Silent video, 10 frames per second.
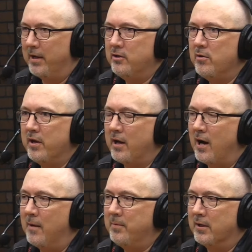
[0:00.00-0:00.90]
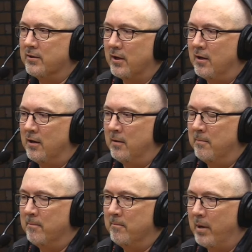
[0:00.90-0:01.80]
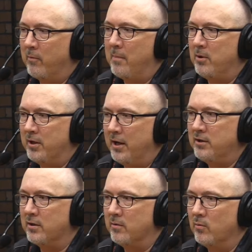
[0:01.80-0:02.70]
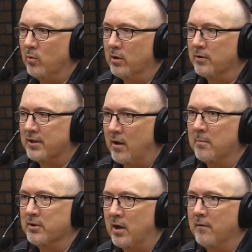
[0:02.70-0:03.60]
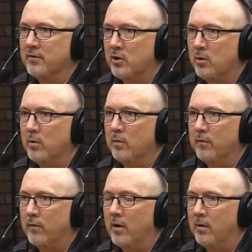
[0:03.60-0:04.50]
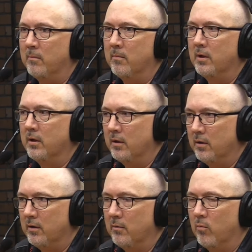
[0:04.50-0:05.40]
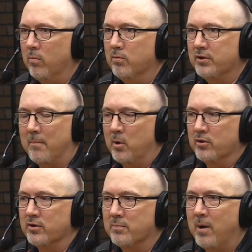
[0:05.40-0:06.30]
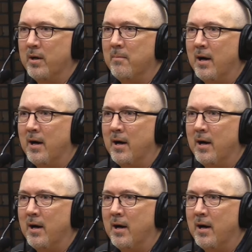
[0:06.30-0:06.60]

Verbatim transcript: But I do think optics, um, by reputation, will sell themselves too. From some person's buddy